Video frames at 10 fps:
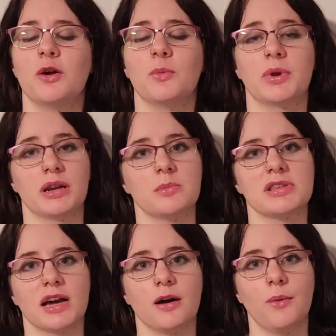when it comes
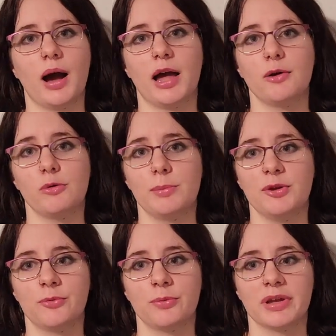out, I will be
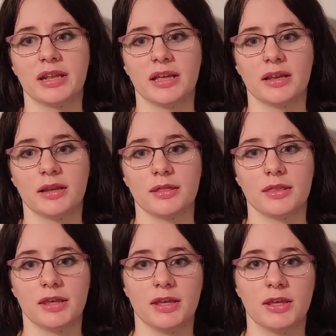reading
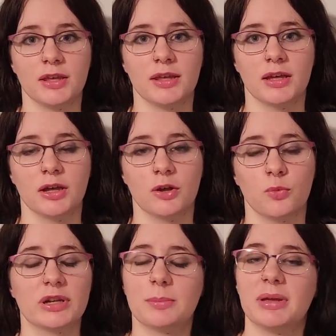the
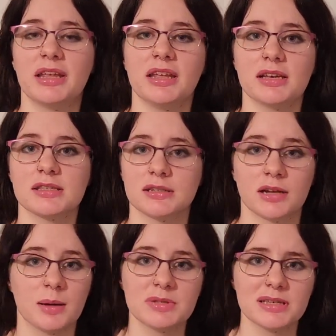Wikipedia
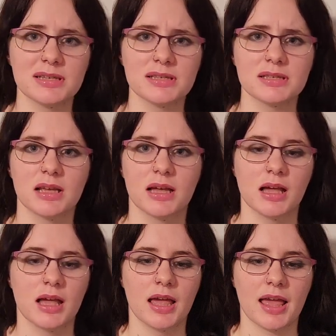synopsis,
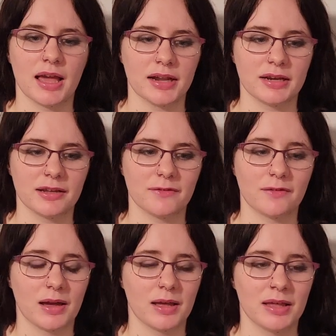and if
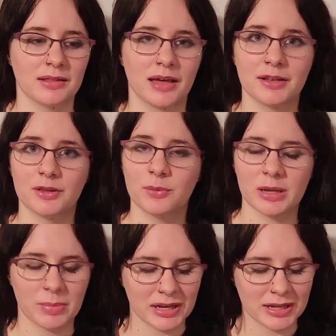I like the
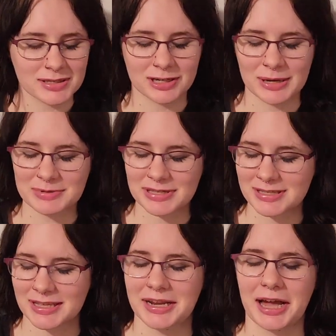Wikipedia synopsis,
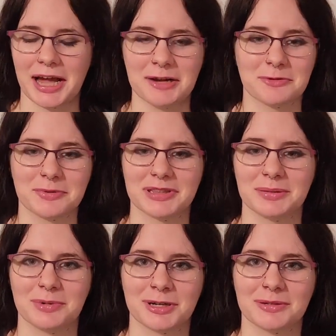then I will read the
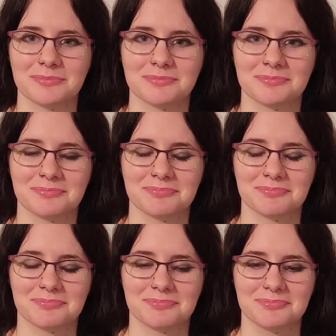book.
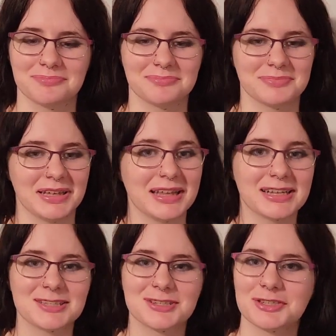And
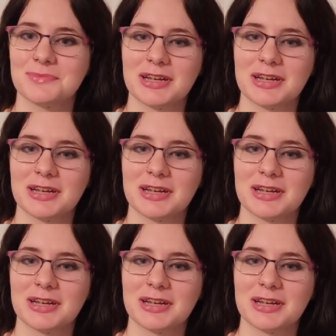that's just my